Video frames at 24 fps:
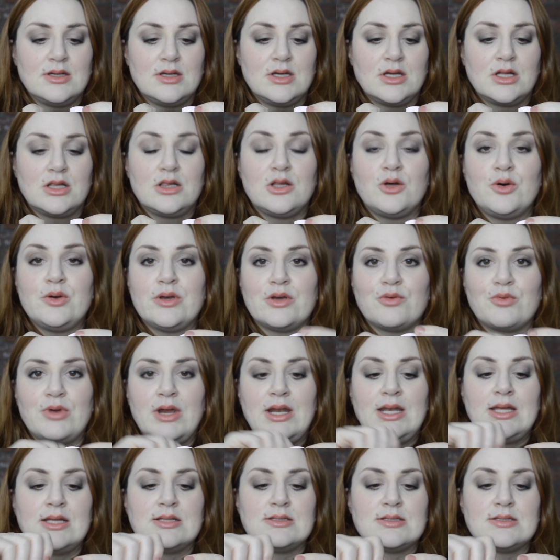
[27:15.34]
Glowing
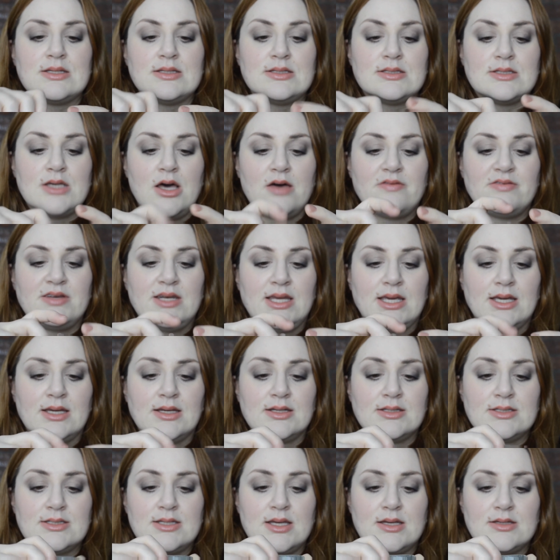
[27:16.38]
radiance and softening,
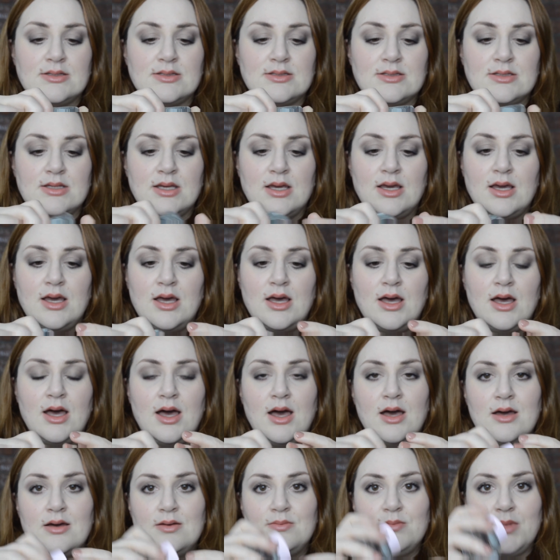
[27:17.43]
it says.
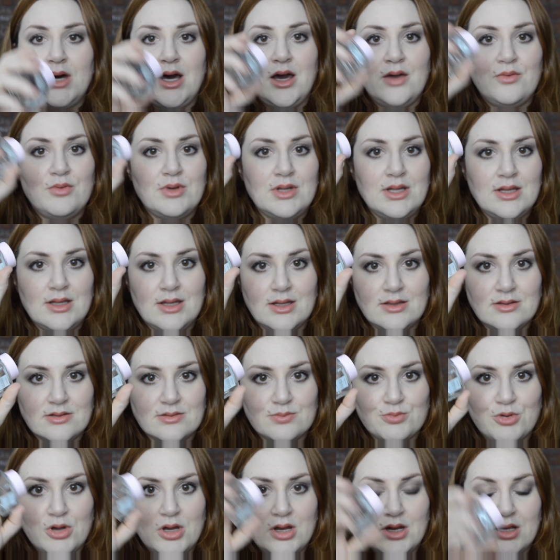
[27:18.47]
I really like this
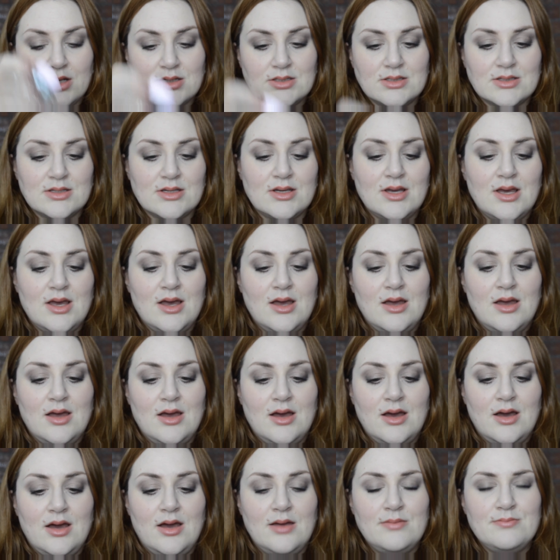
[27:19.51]
product.
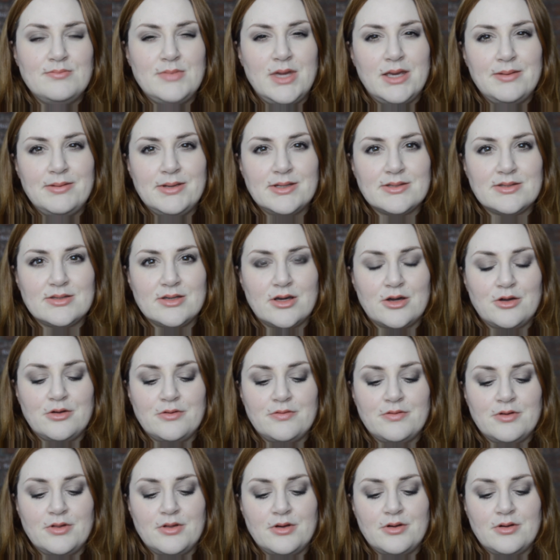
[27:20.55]
I'm maybe a sucker
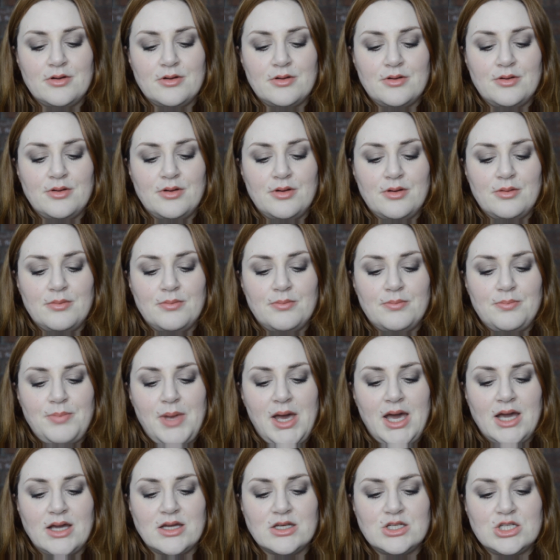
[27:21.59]
for their
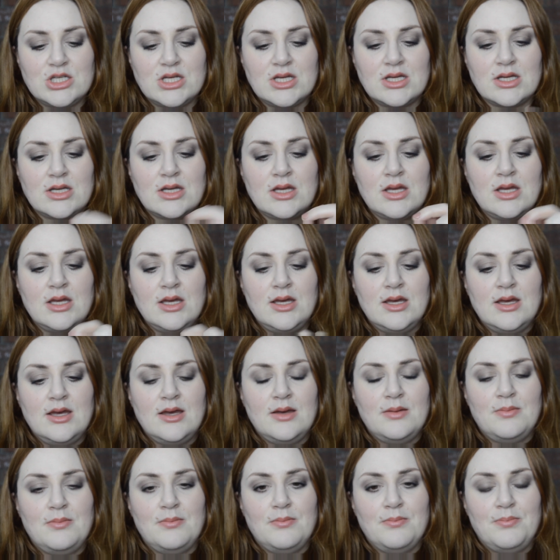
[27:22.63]
packaging,
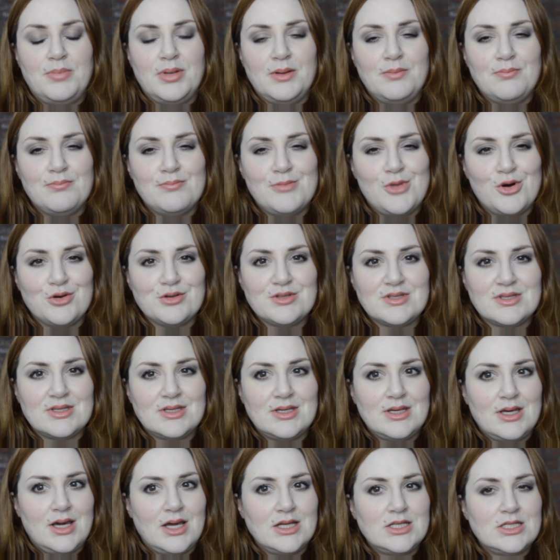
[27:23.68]
but
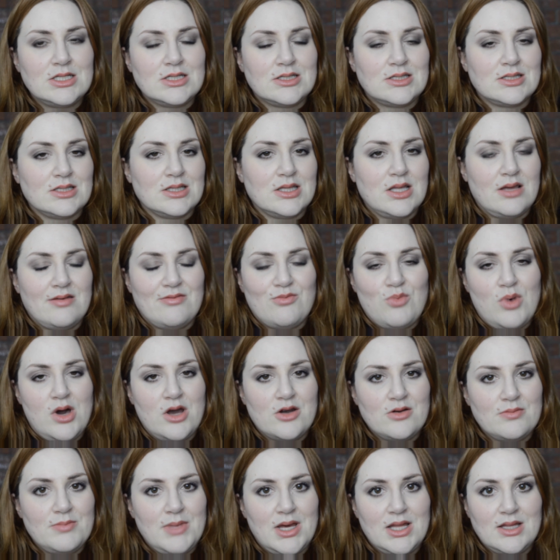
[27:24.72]
mostly I just love
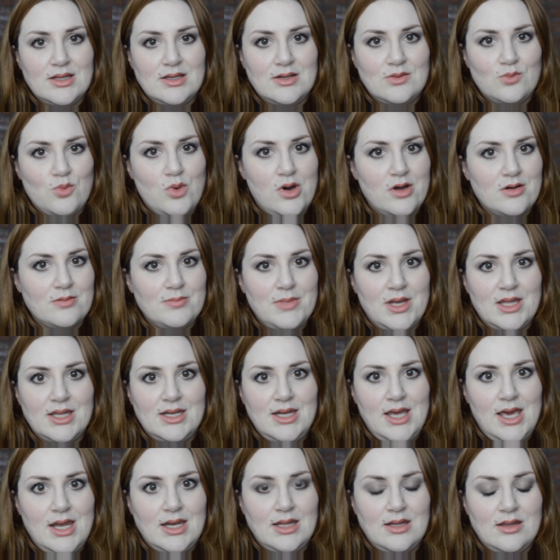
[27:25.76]
watermelon. Watermelon
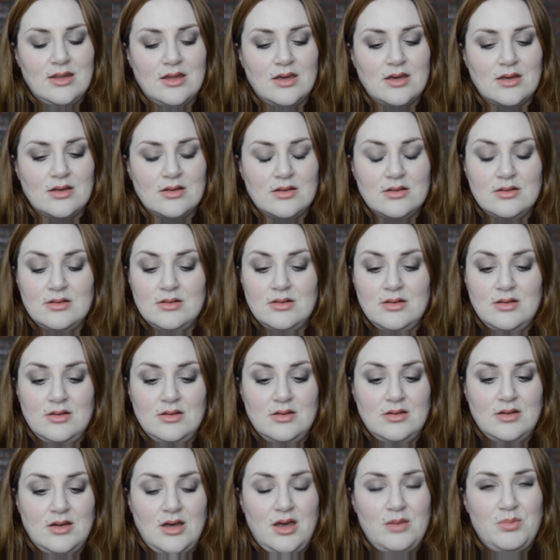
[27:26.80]
anything.
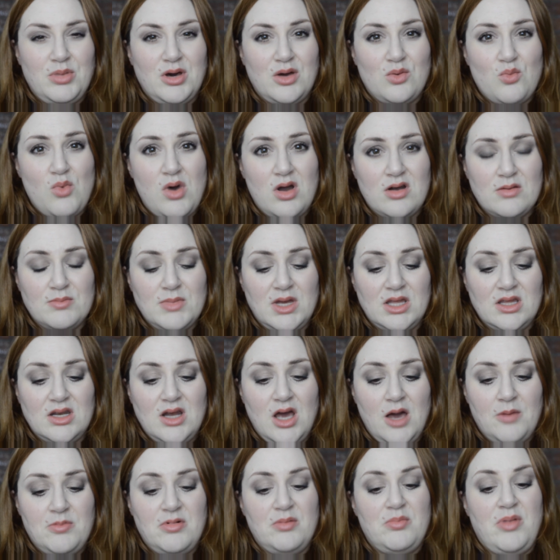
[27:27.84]
I bought watermelon
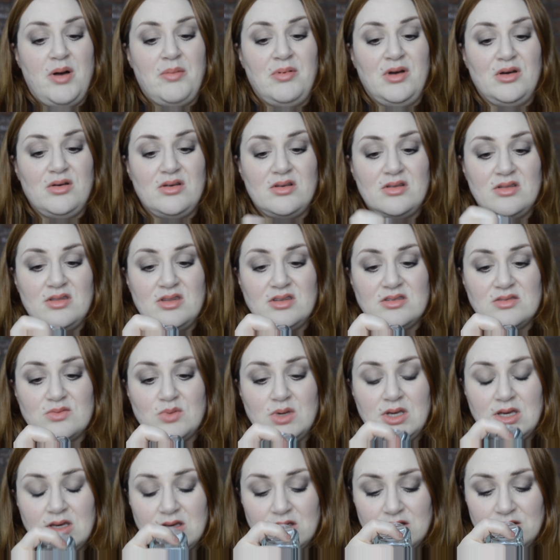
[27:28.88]
Hubba Bubba this
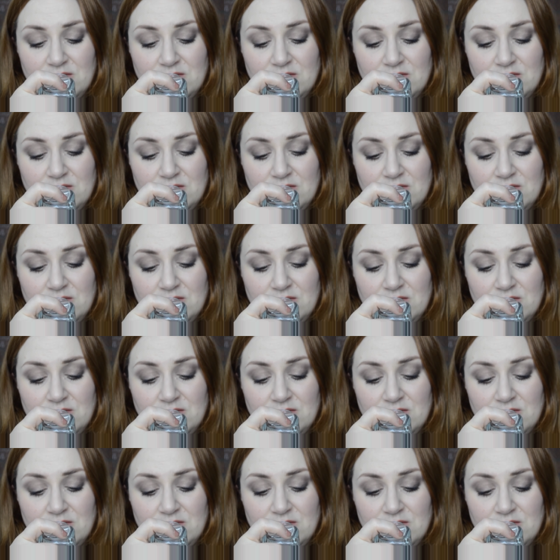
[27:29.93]
week.